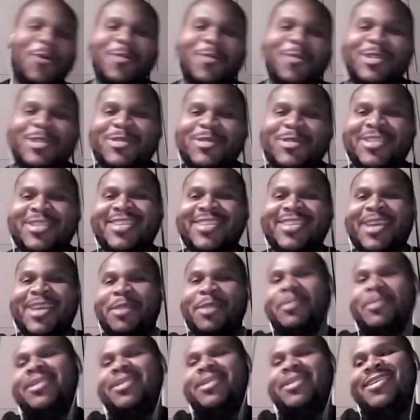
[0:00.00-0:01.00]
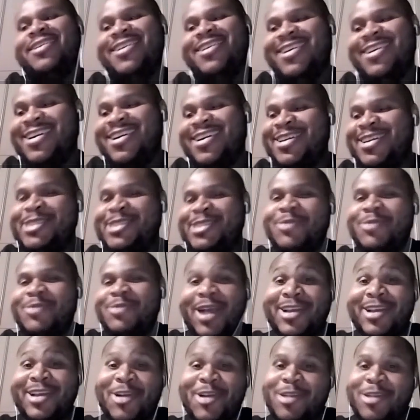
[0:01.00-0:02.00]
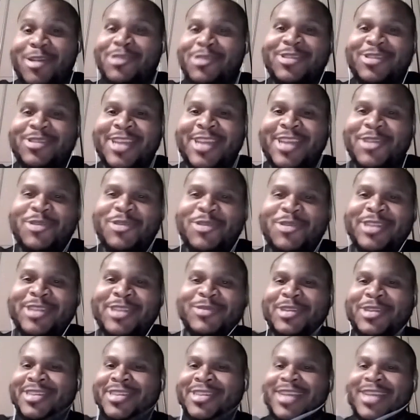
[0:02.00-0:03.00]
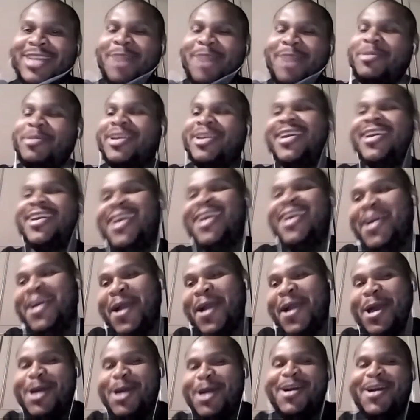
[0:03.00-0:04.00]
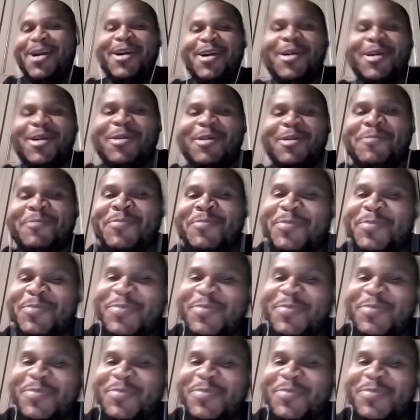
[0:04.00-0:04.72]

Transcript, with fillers: what you just gave me. Uh, this is why mm-hmm. I called you because I knew this was your topic. um,